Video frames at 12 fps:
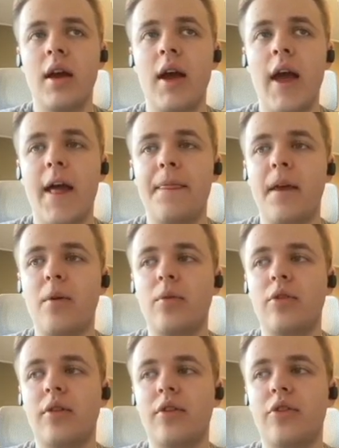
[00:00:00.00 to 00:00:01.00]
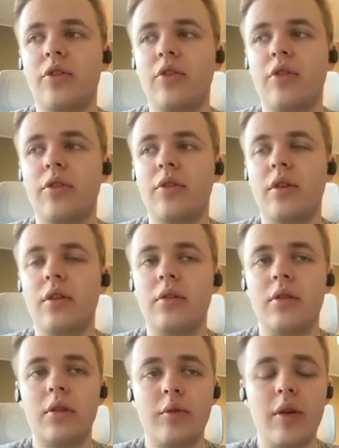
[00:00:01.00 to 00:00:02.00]
and then we transitioned into
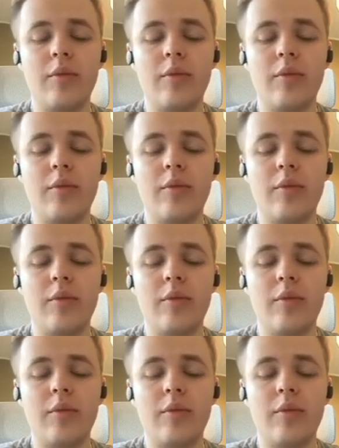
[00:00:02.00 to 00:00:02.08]
the dream